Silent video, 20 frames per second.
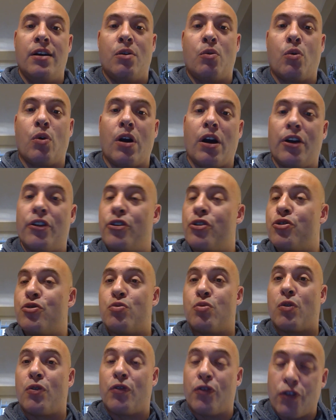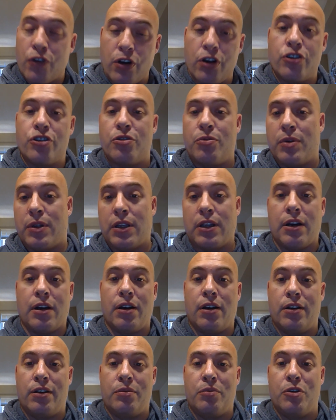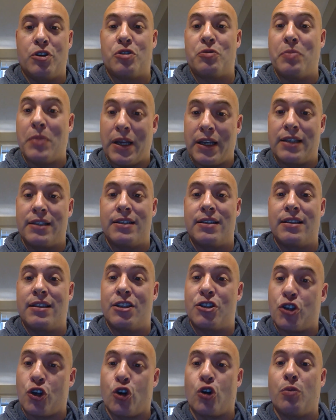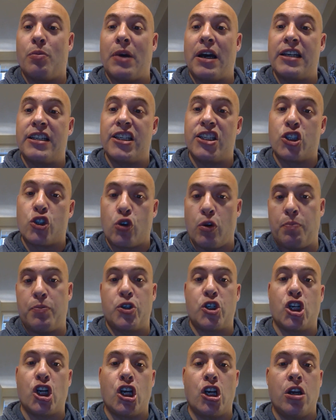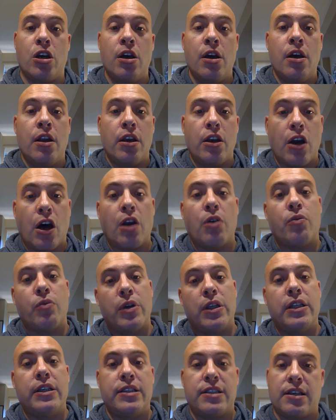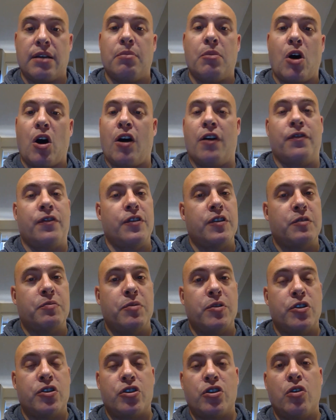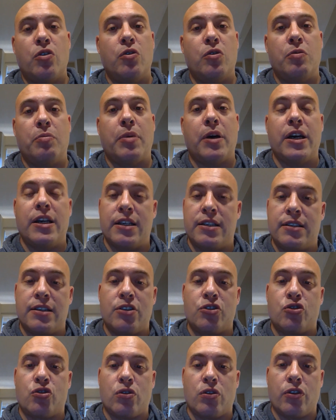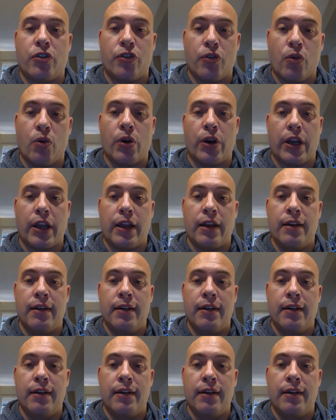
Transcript: where others refer to a Laird, which makes the term a description, not really some office bestowed by a central authority.